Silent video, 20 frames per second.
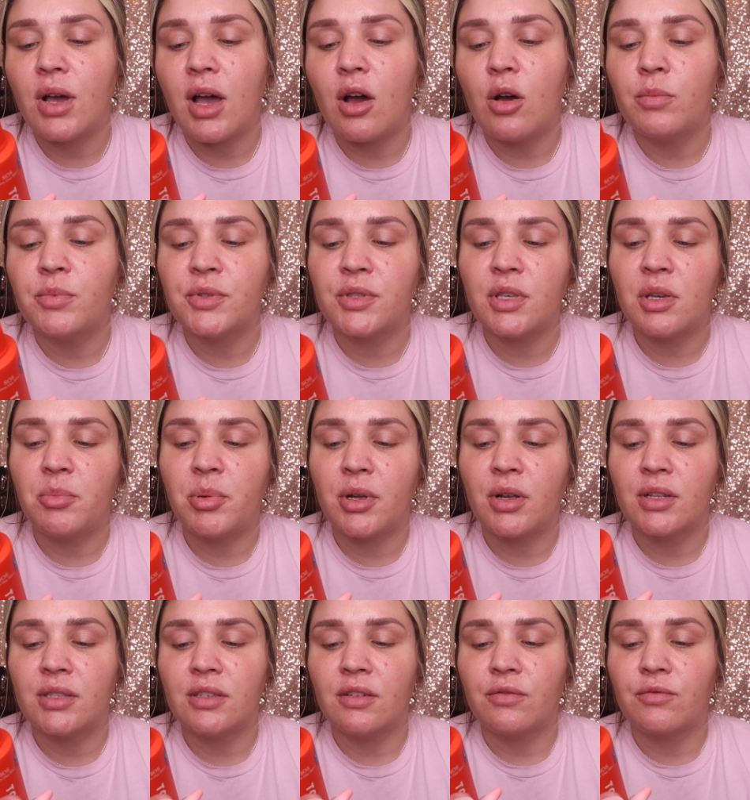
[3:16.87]
helps the
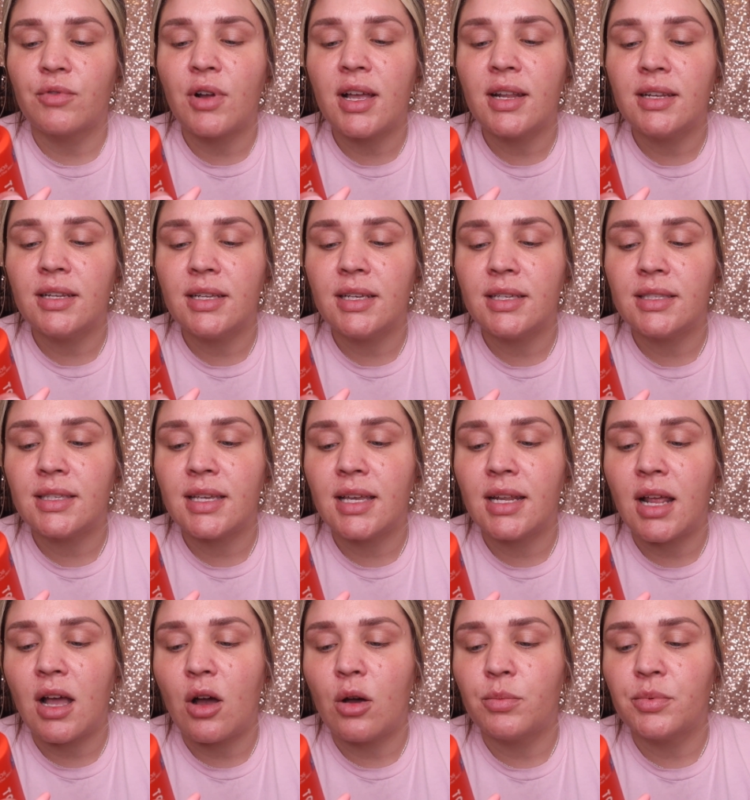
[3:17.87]
appearance of redness.
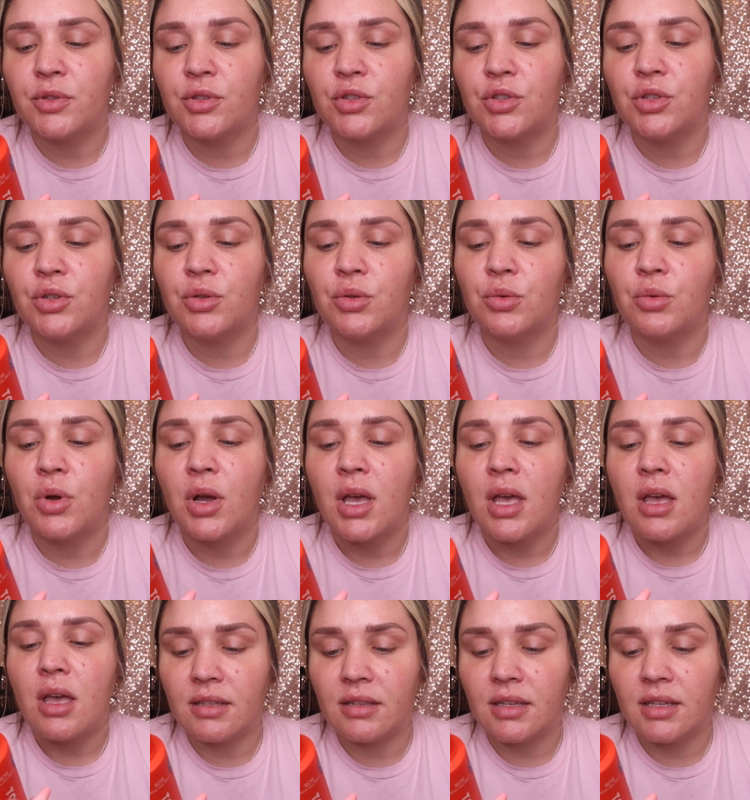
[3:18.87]
It helps to,
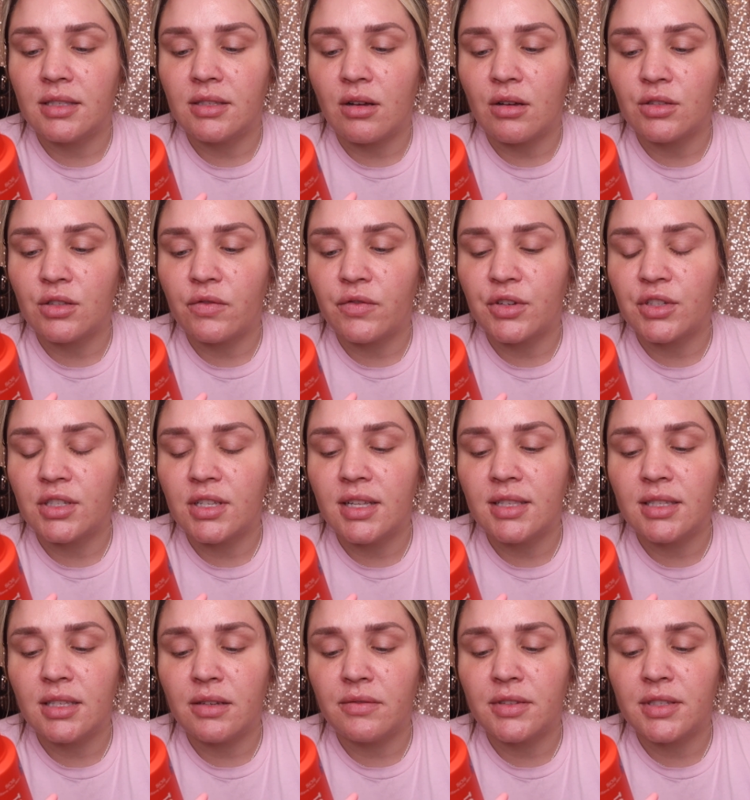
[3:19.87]
it's also for
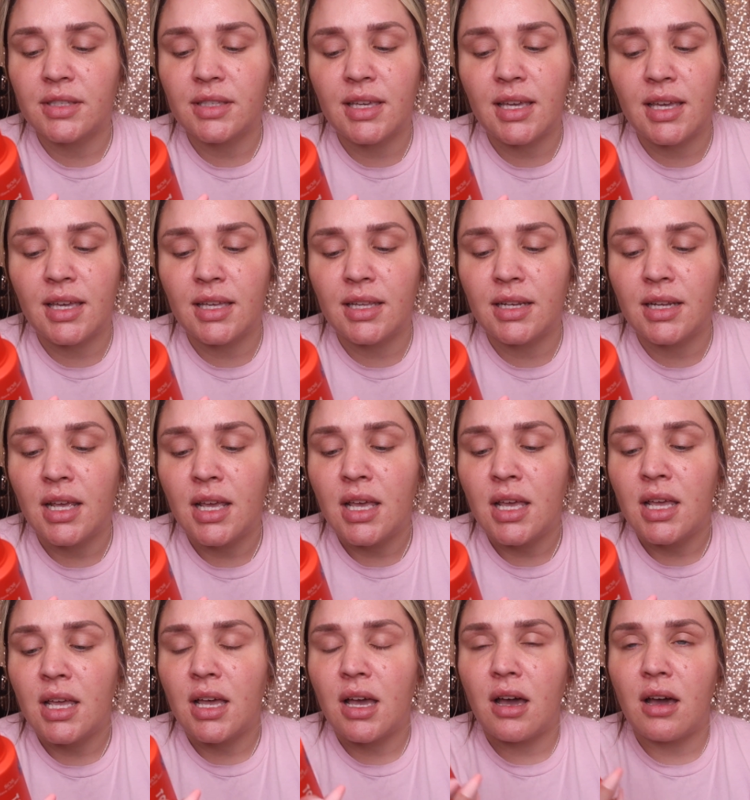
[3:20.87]
sensitive skin.
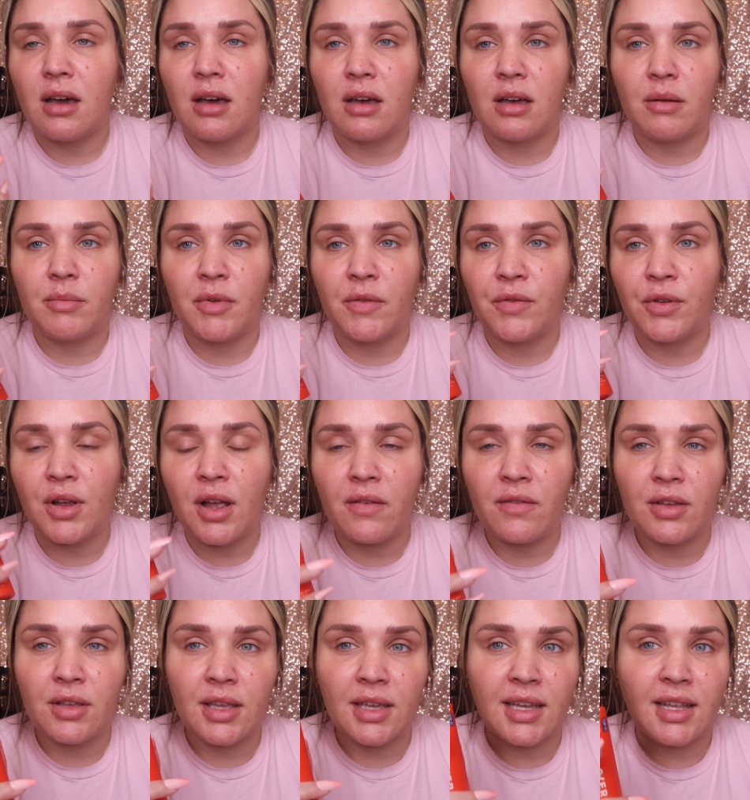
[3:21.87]
Um, if you're
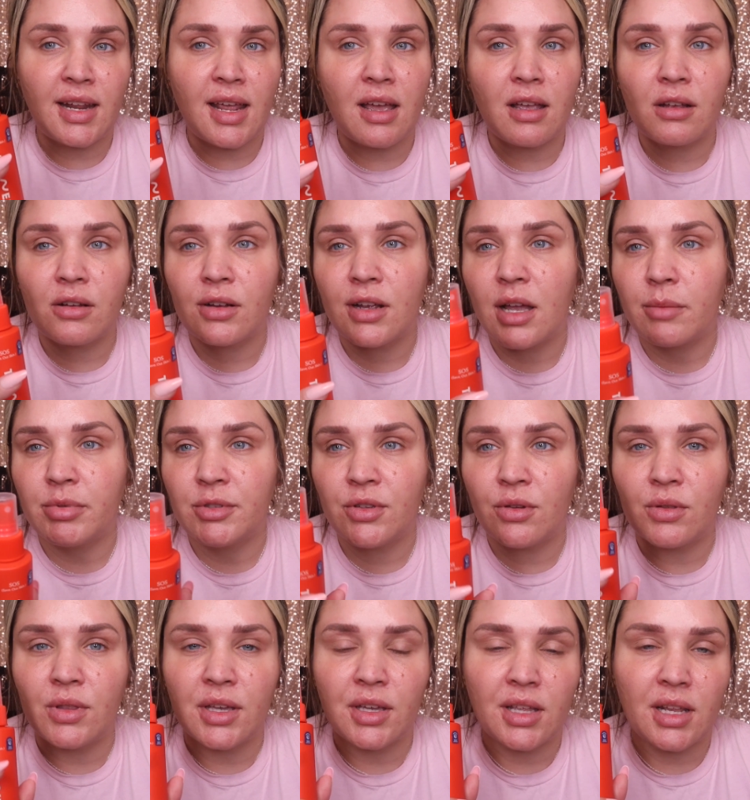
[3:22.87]
having like an angry
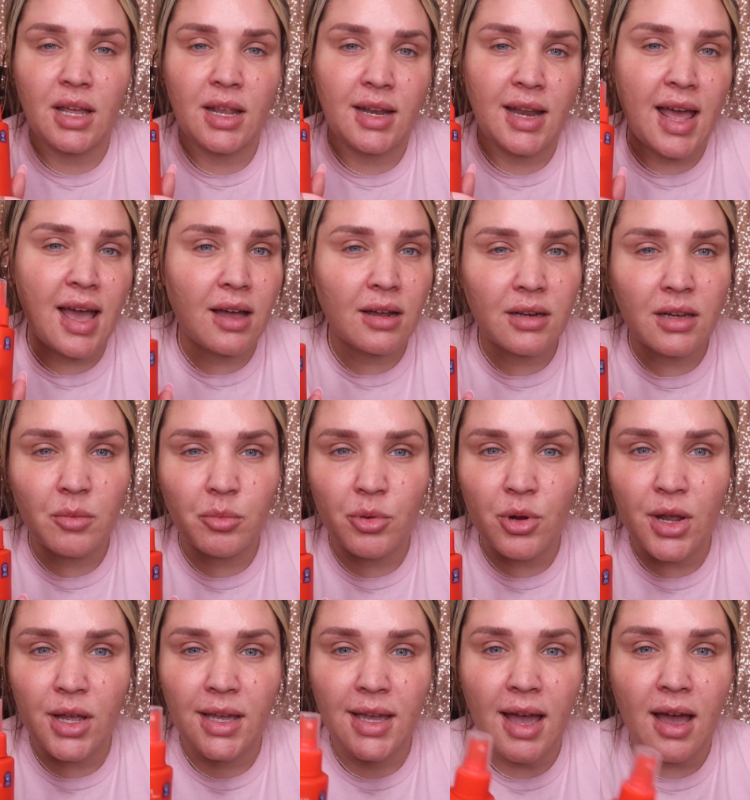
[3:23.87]
episode, like an acne
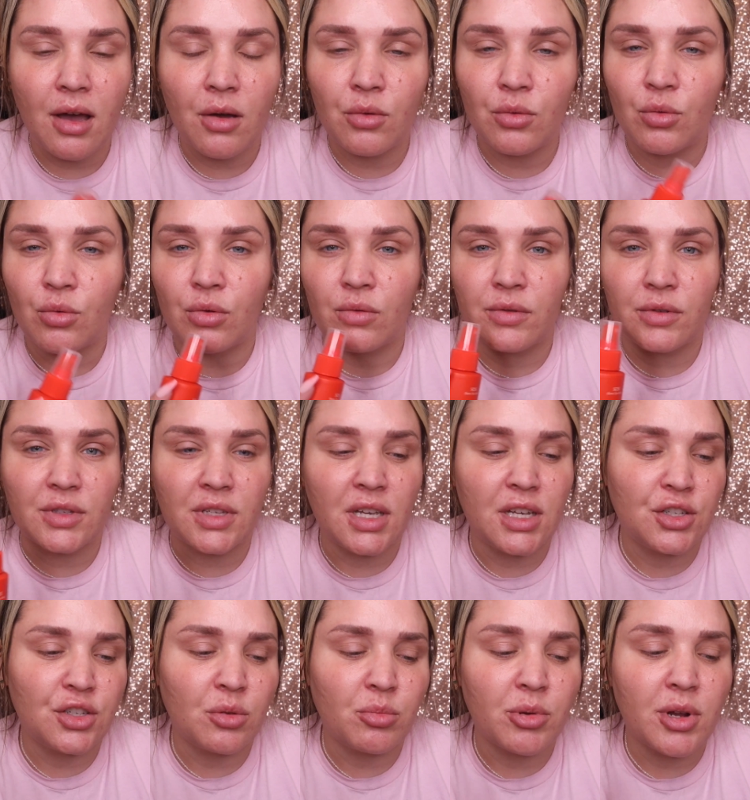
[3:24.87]
breakout or
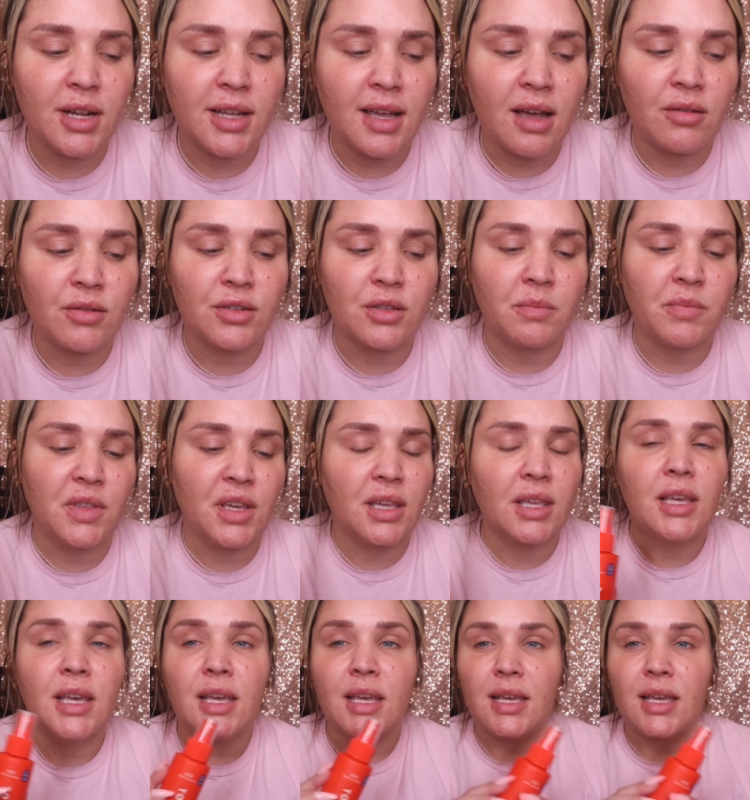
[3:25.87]
rosacea breakout or something,